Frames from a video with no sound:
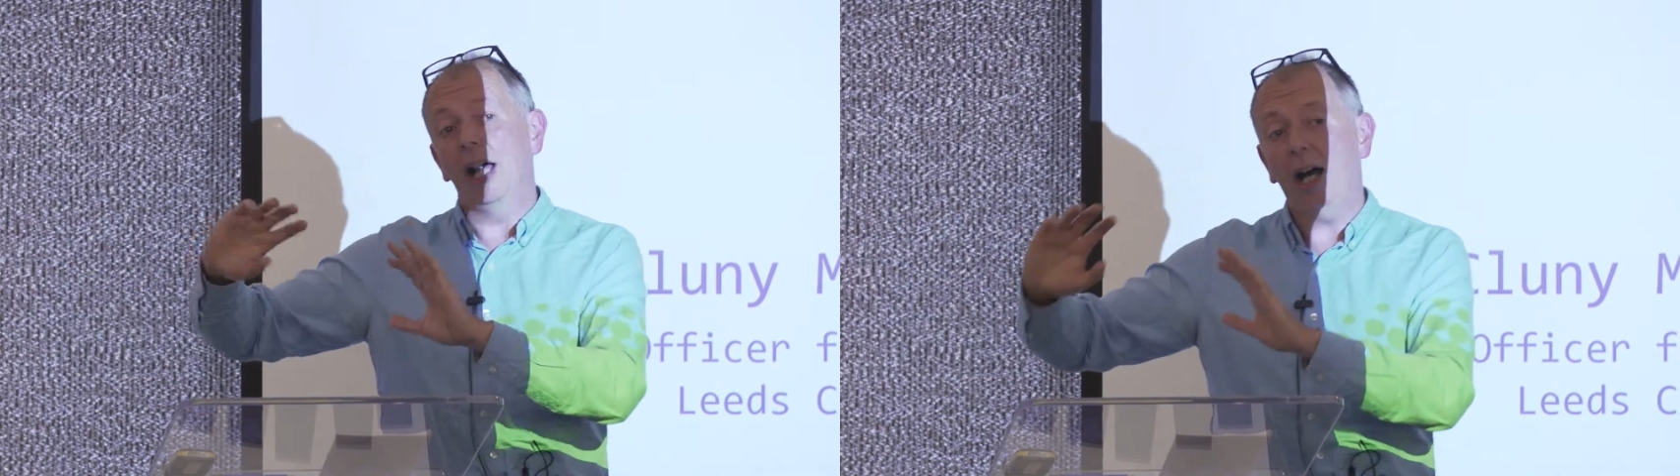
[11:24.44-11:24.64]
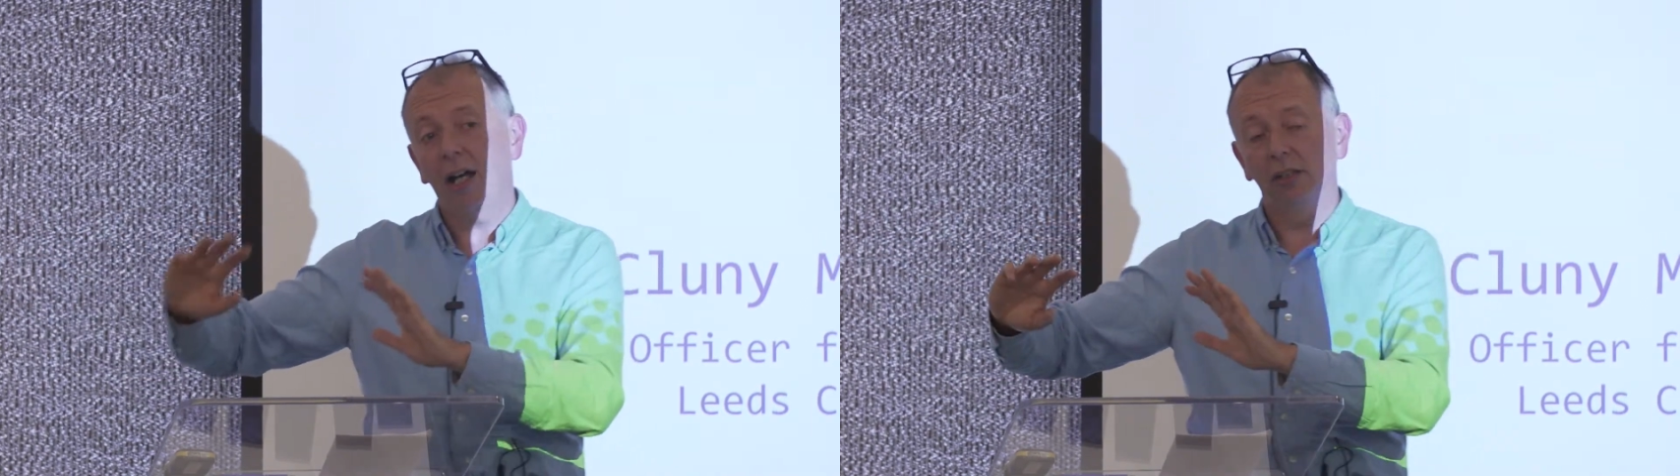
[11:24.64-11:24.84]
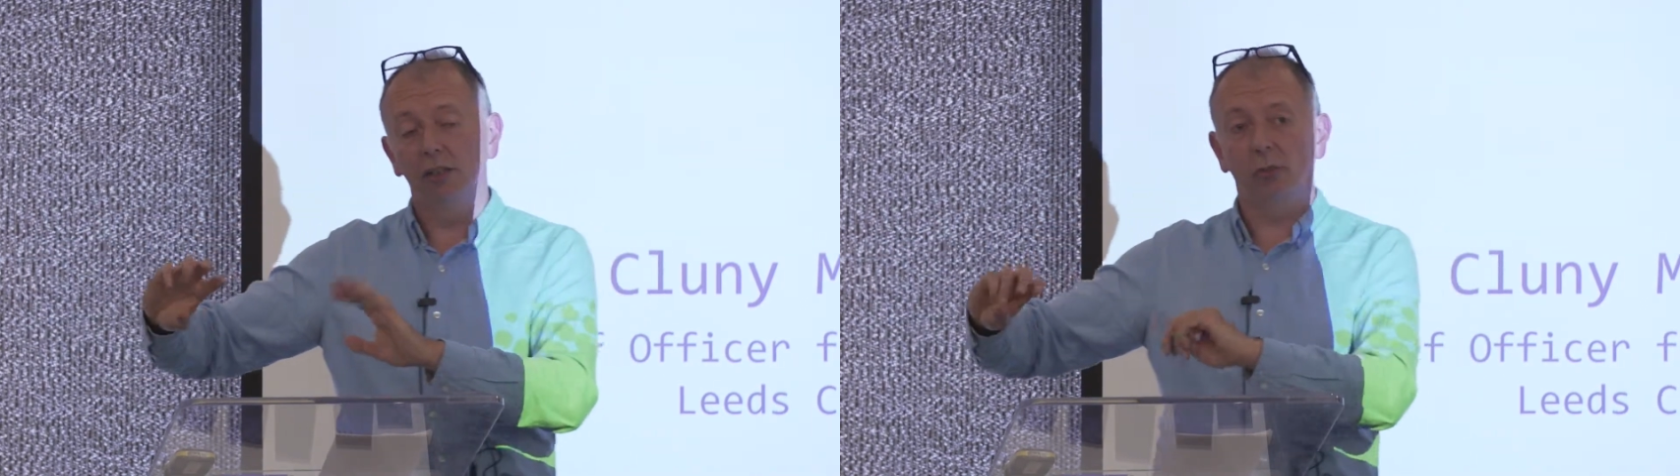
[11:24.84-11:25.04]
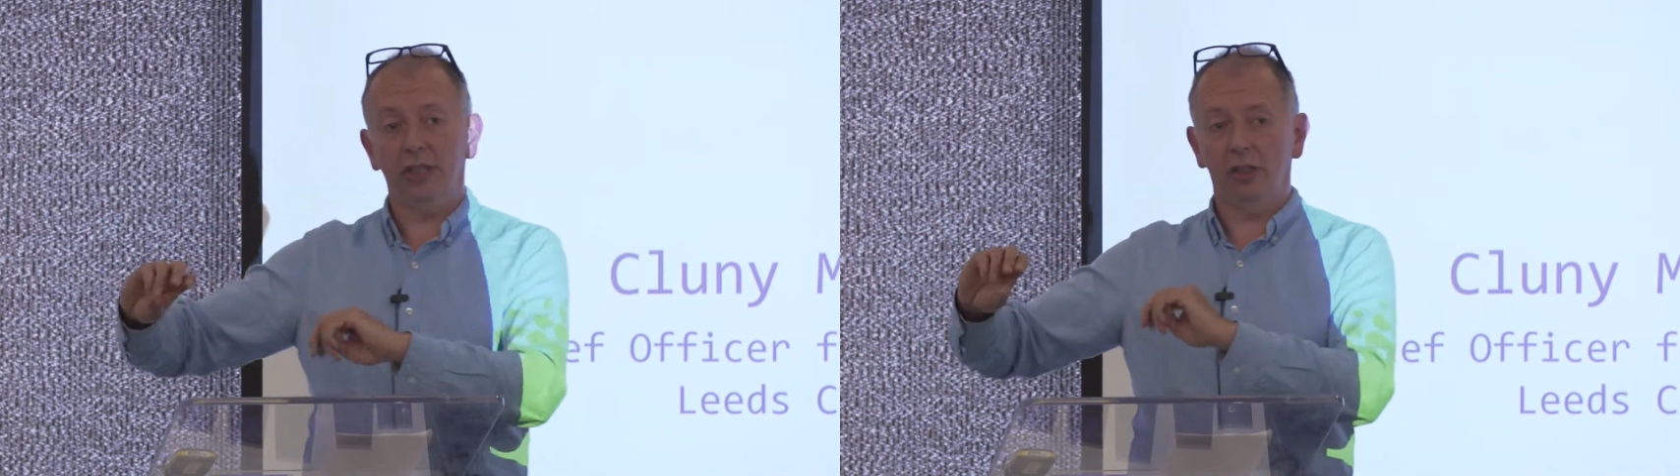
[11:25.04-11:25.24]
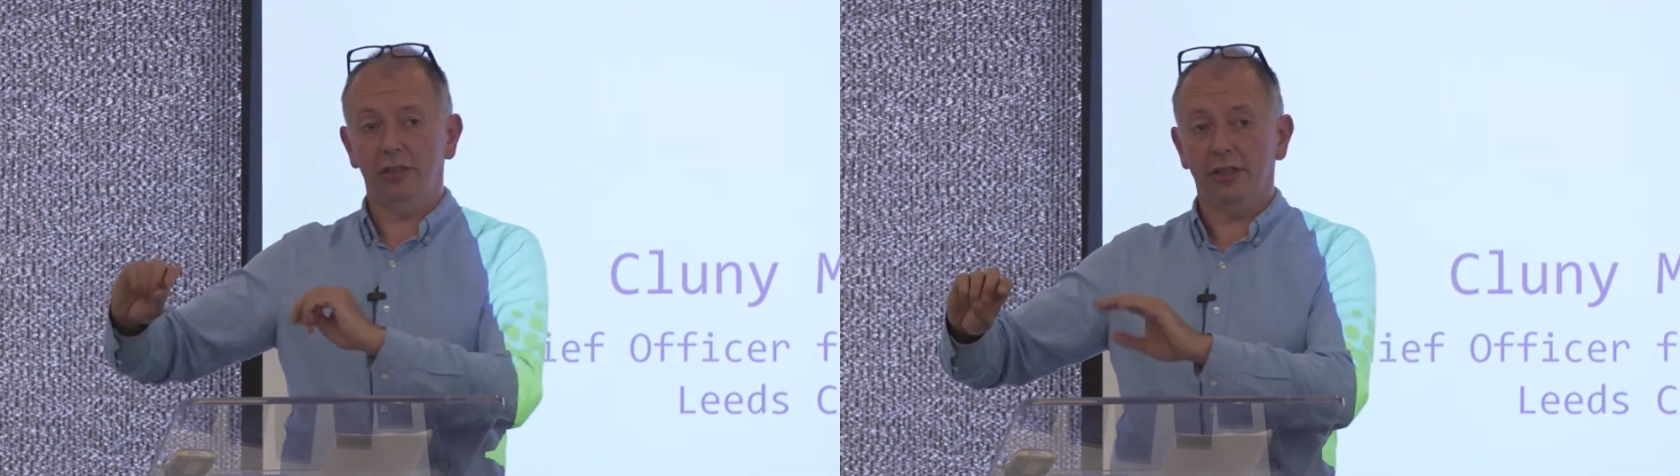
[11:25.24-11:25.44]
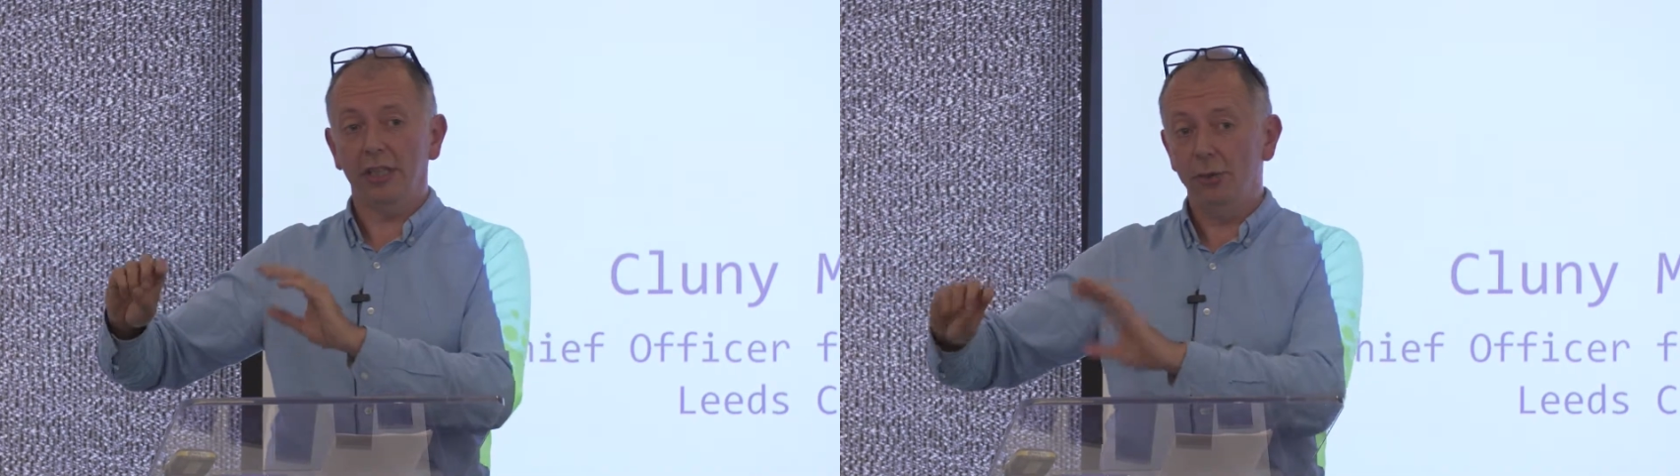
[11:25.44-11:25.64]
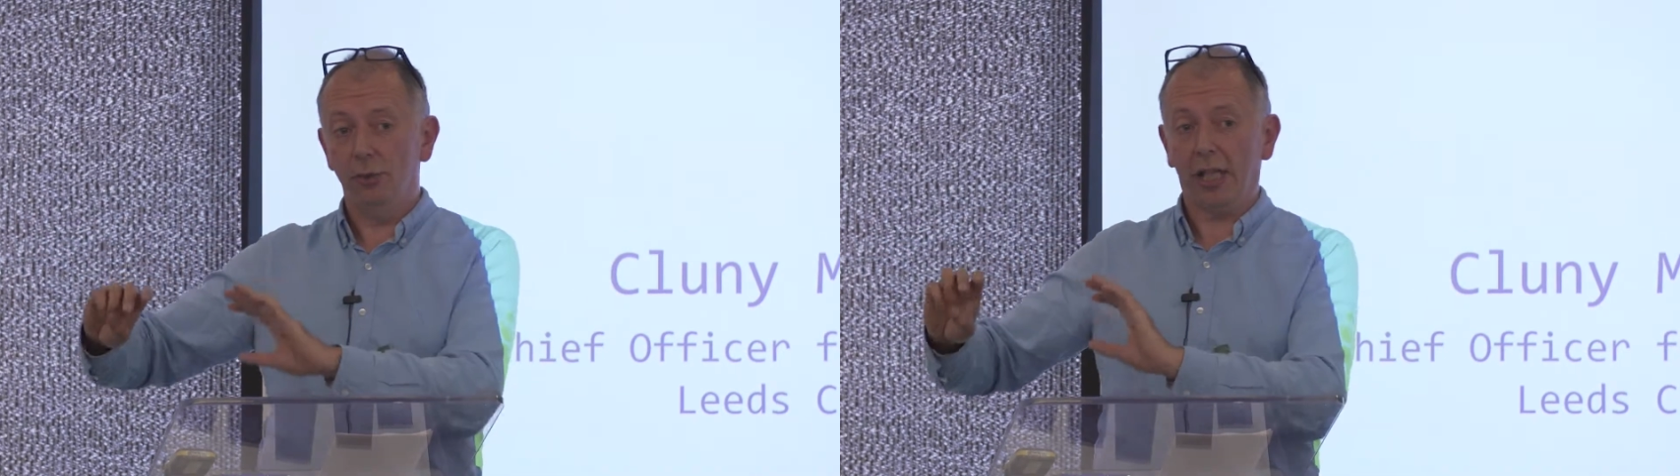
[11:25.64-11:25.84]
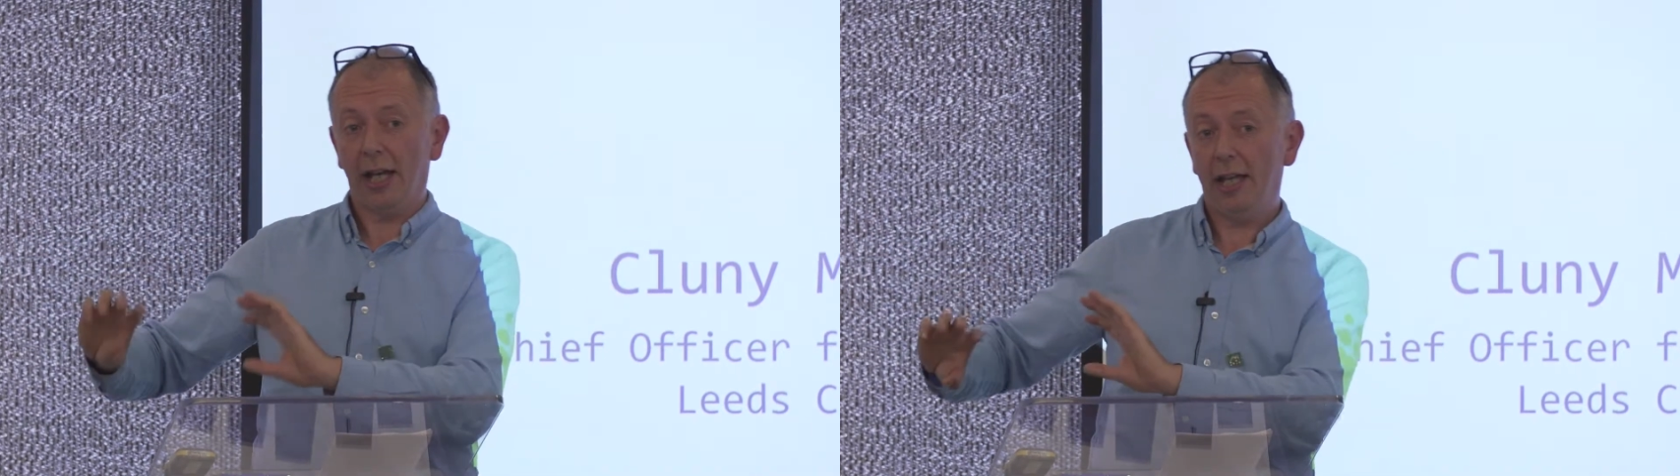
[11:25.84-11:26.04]
Hull, which is the
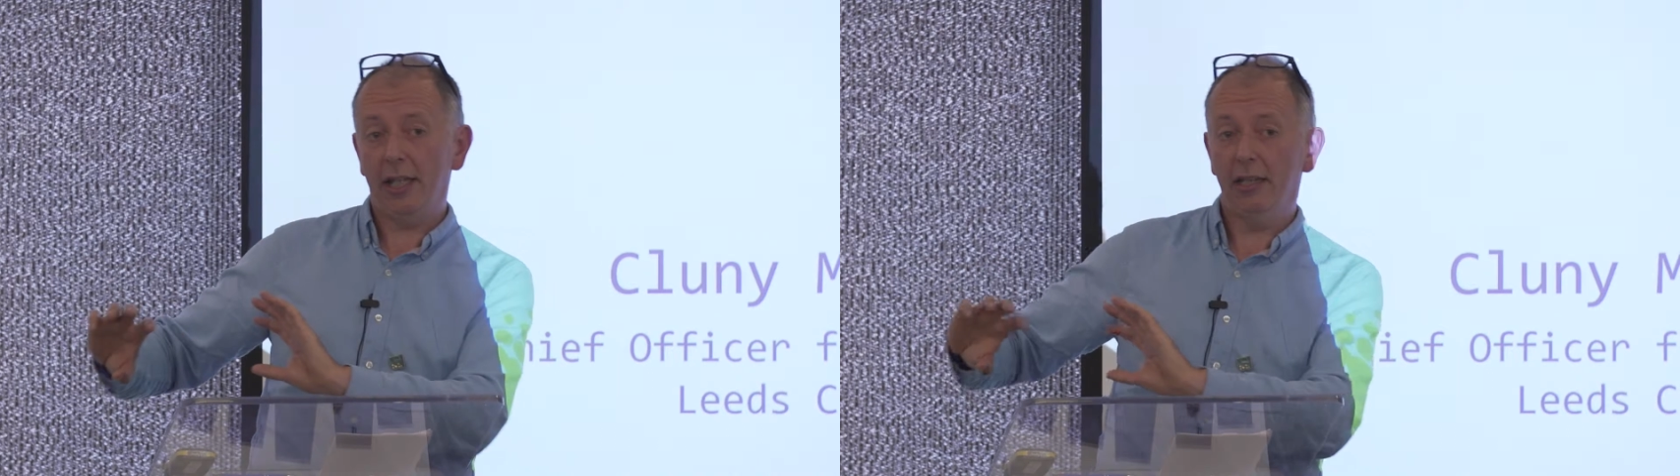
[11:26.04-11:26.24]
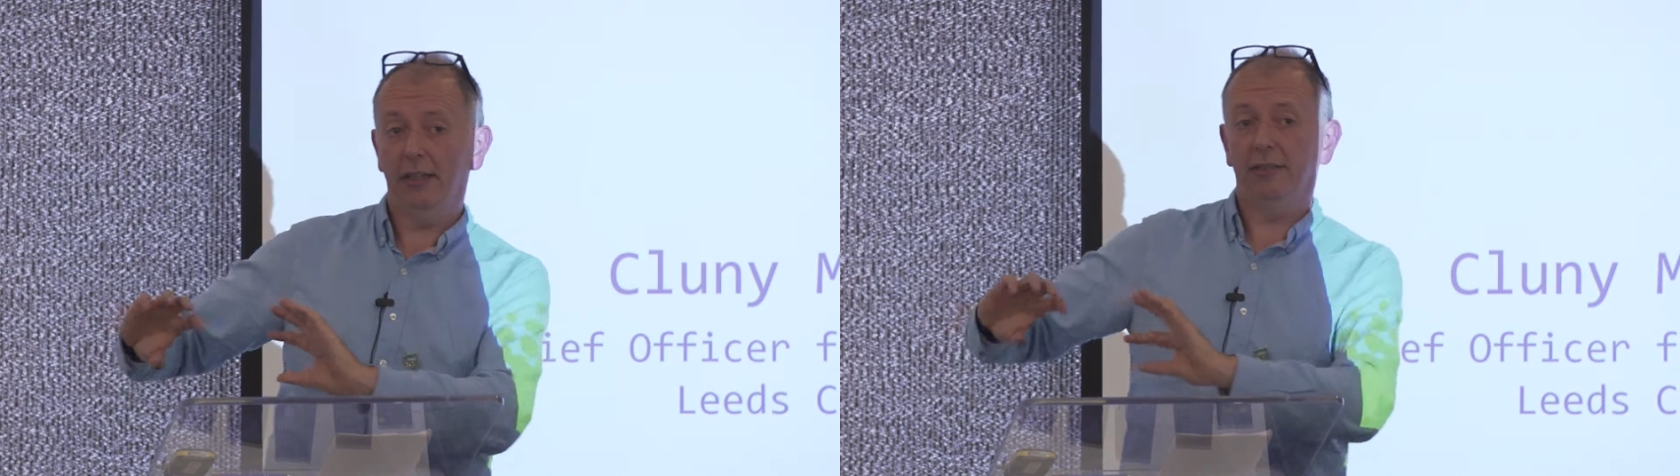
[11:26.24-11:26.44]
UK